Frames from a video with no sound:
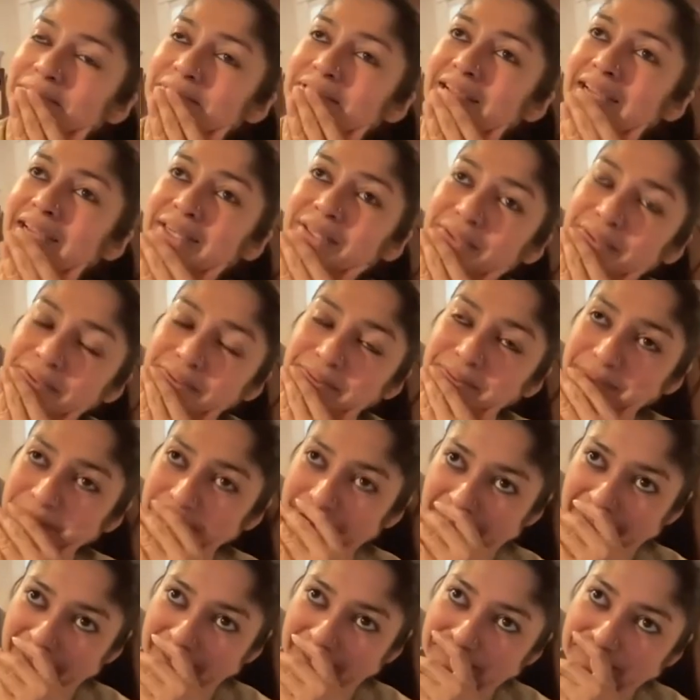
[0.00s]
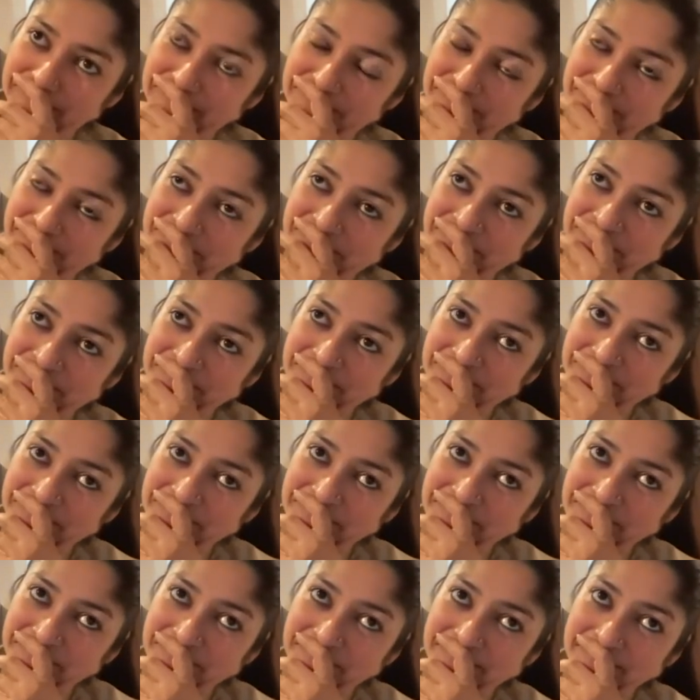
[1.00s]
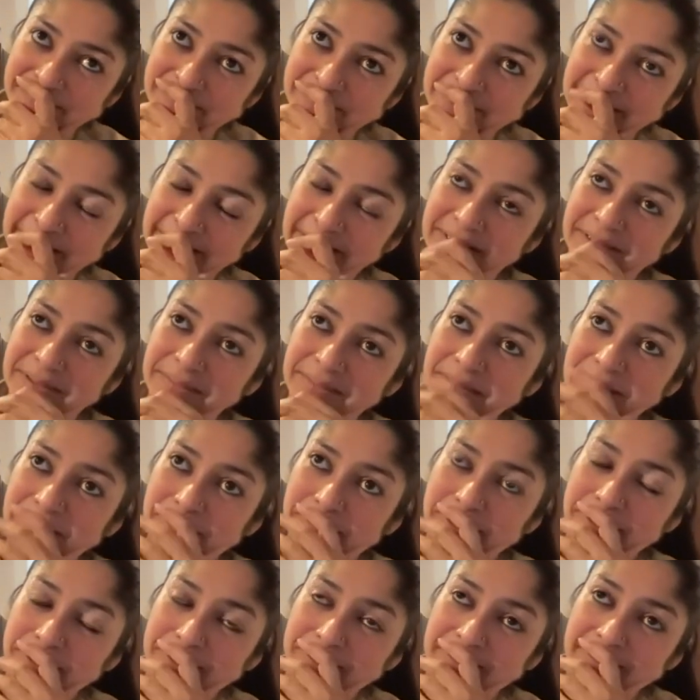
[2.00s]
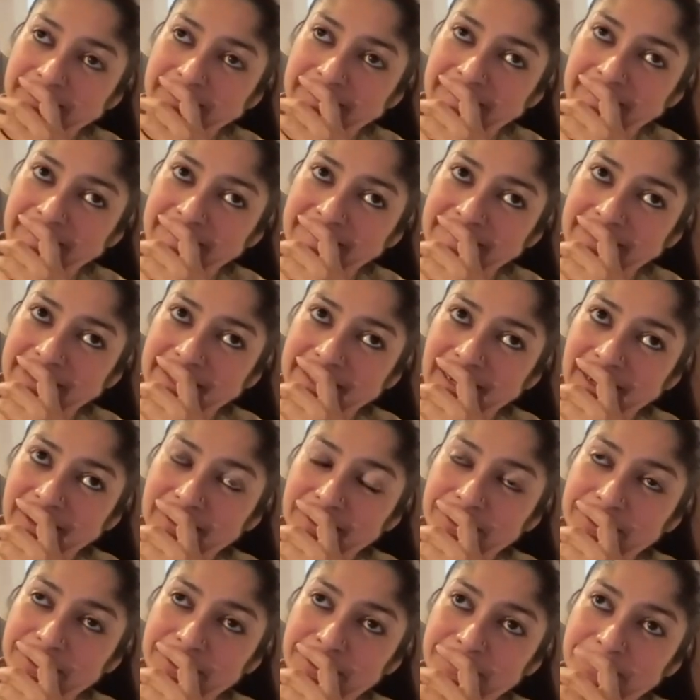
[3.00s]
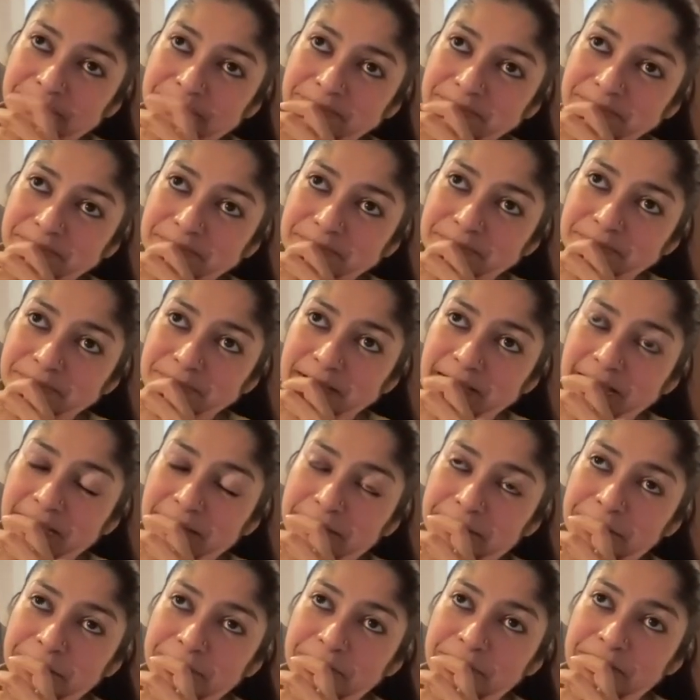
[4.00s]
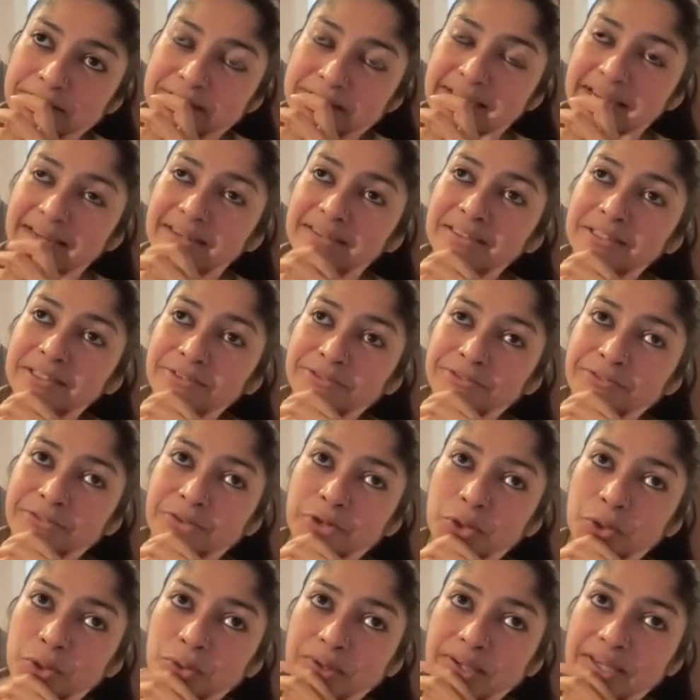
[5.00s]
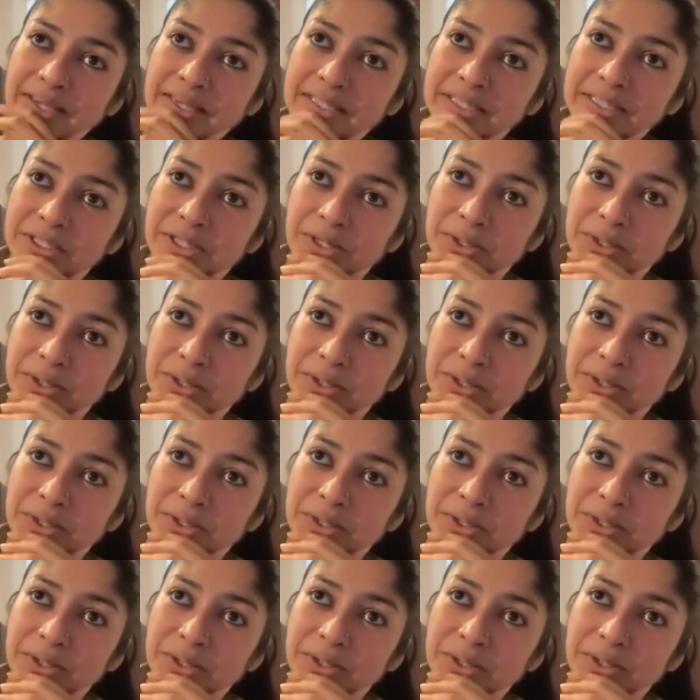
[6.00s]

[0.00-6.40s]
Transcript: trying to think about how do you present the flow in